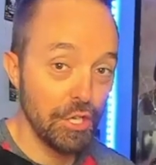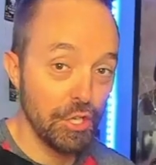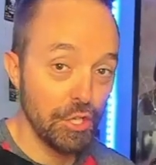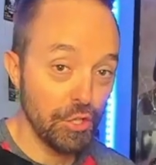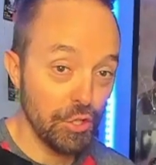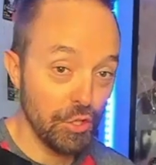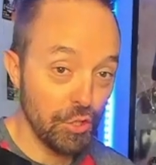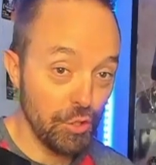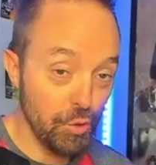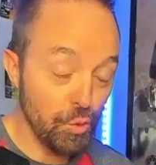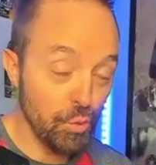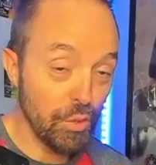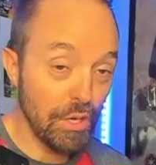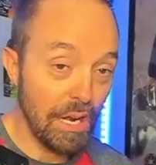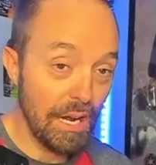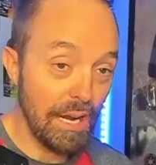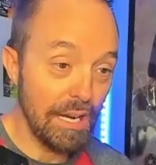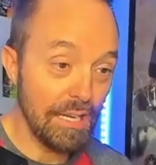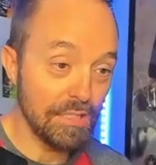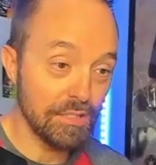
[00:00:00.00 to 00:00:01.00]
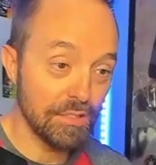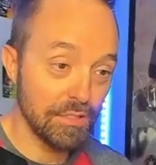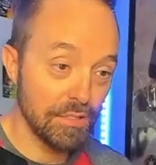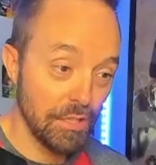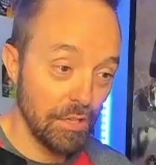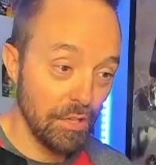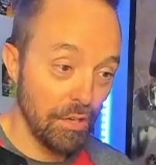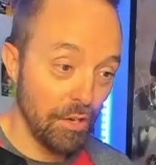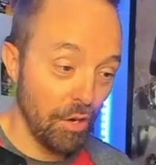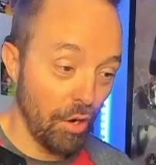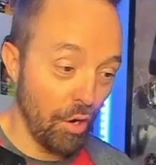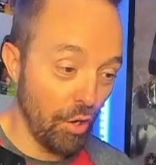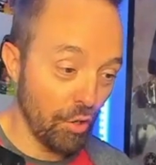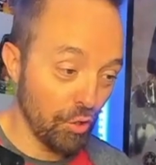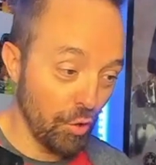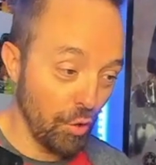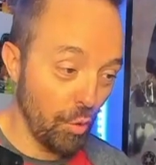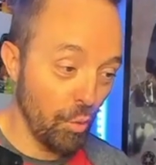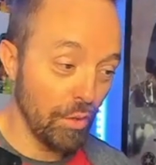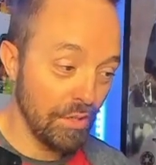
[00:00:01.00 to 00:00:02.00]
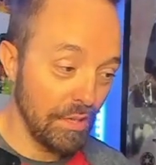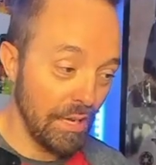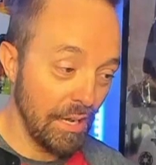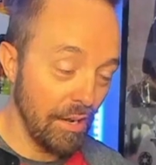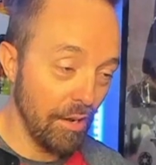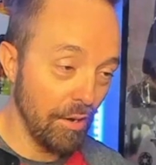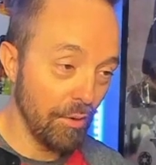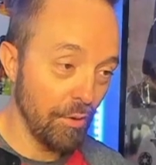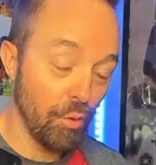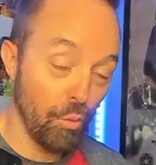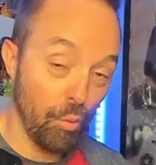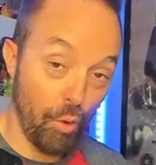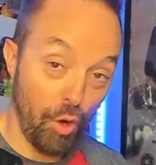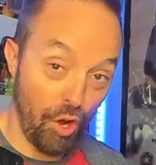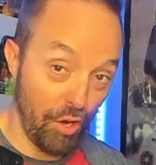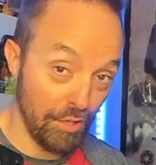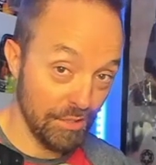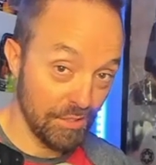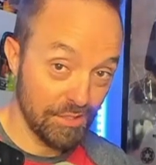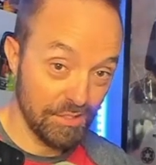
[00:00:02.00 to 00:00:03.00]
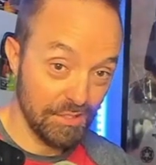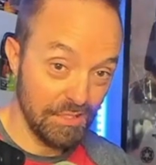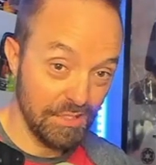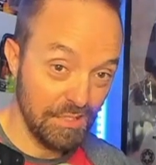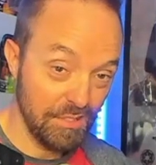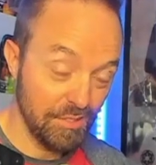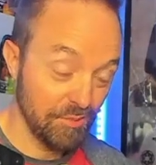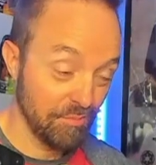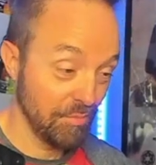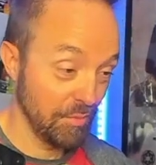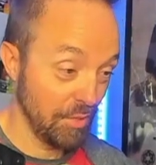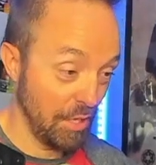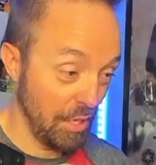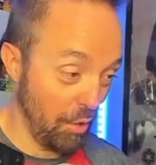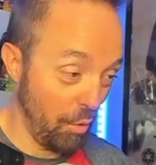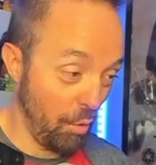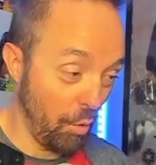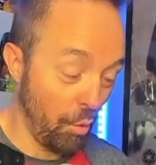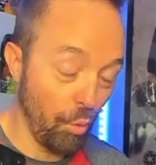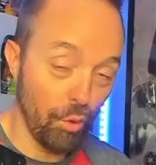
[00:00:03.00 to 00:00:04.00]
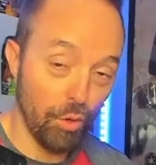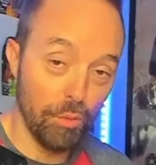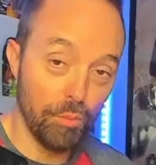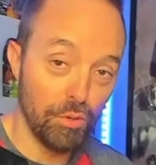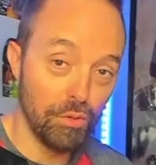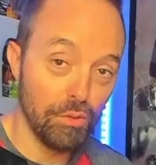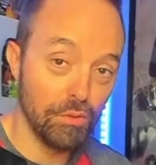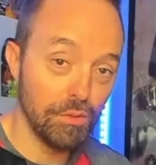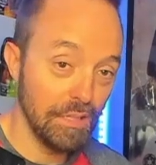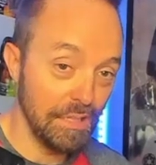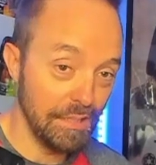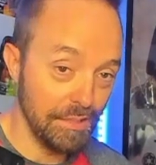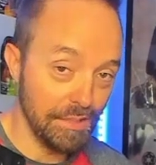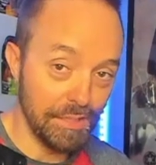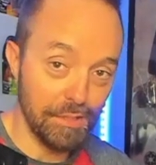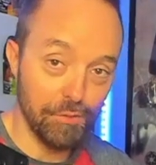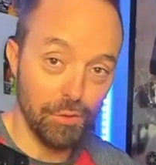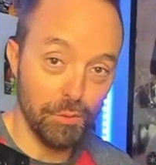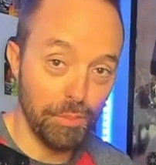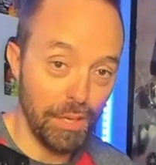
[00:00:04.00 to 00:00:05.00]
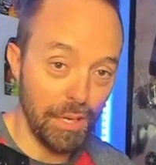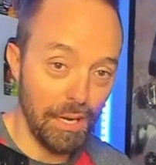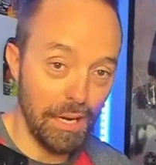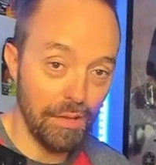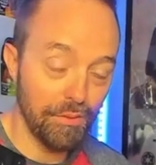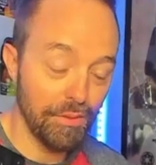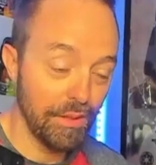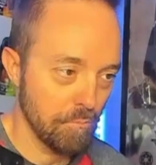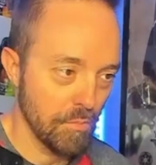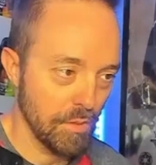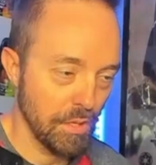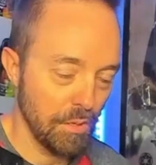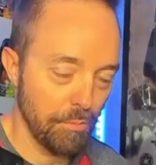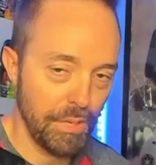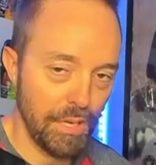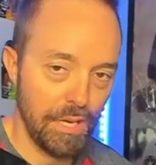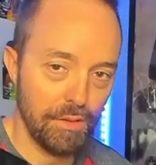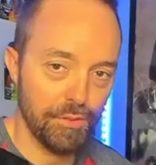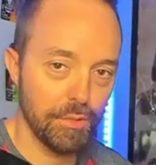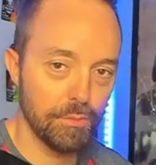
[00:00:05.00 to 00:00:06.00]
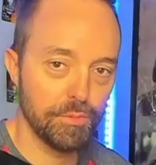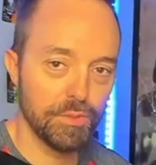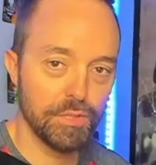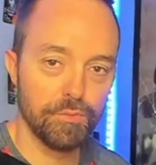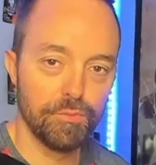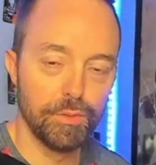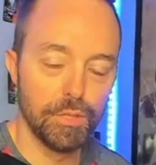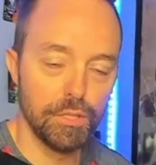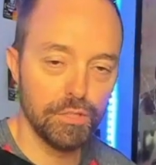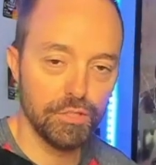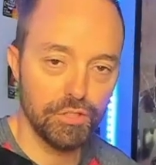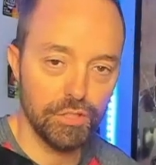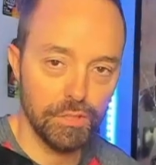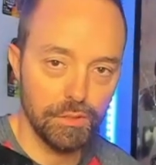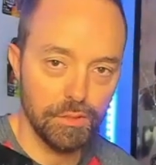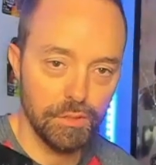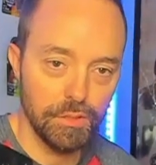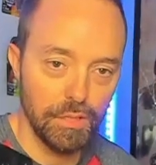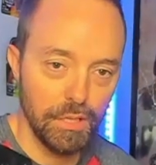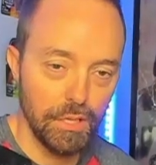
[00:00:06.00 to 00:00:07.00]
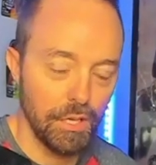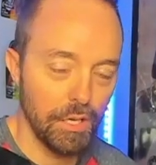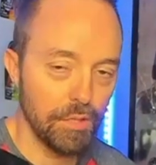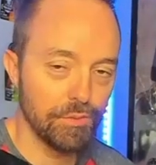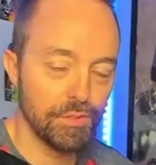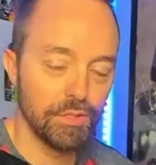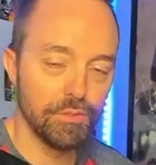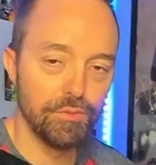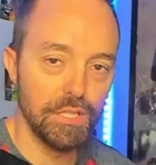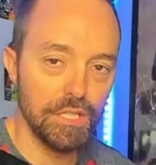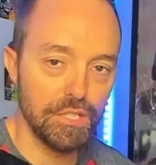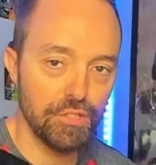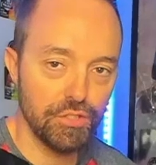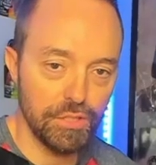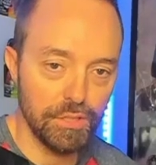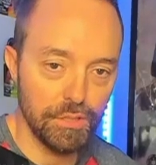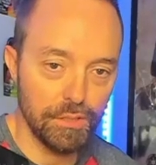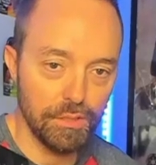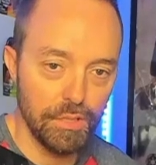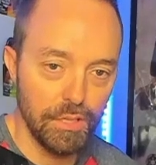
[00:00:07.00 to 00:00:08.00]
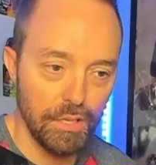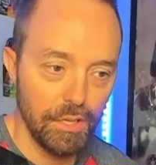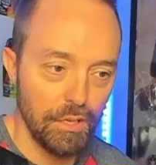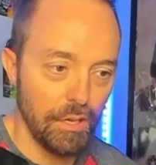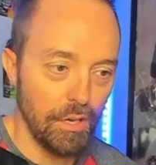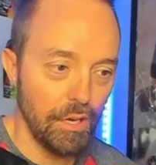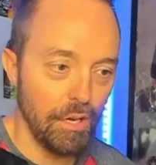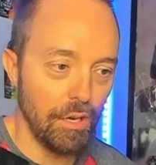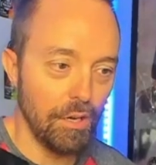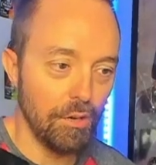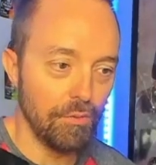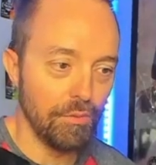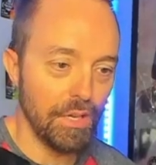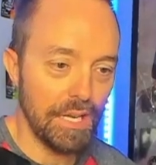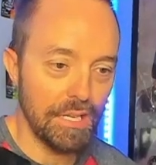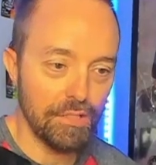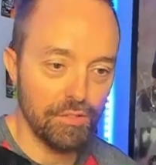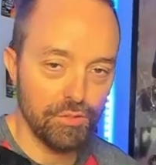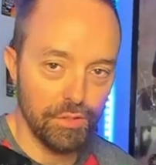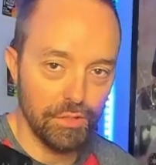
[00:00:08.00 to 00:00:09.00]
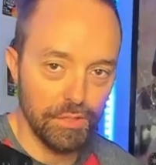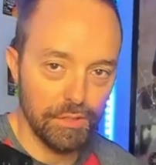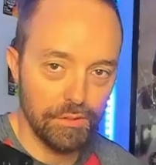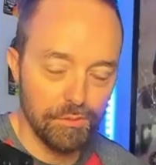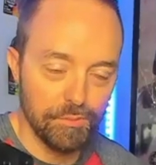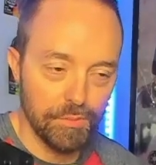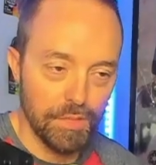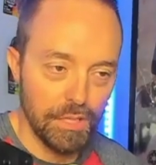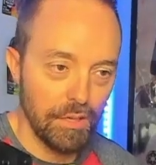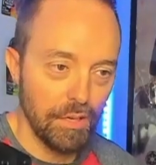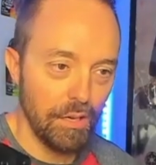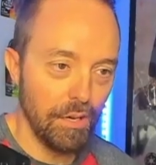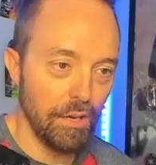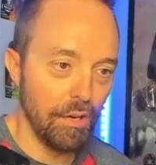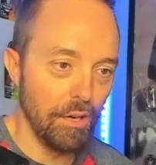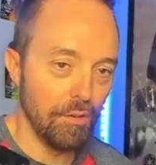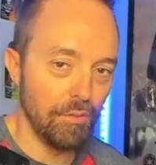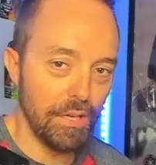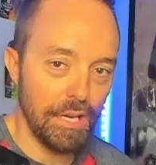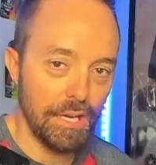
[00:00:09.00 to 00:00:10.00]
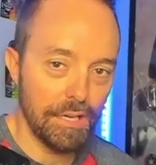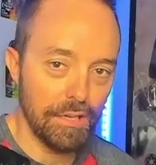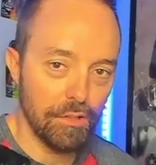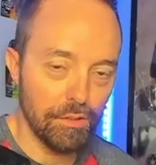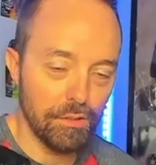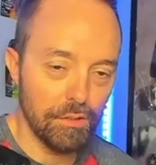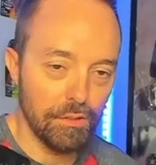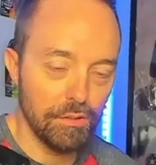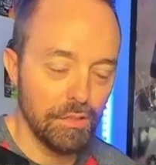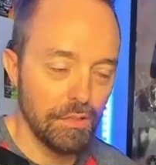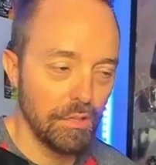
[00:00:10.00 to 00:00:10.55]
you guys are going down, honestly, a horrible and evil path. A path of subversion, of division, of hatred, of anger,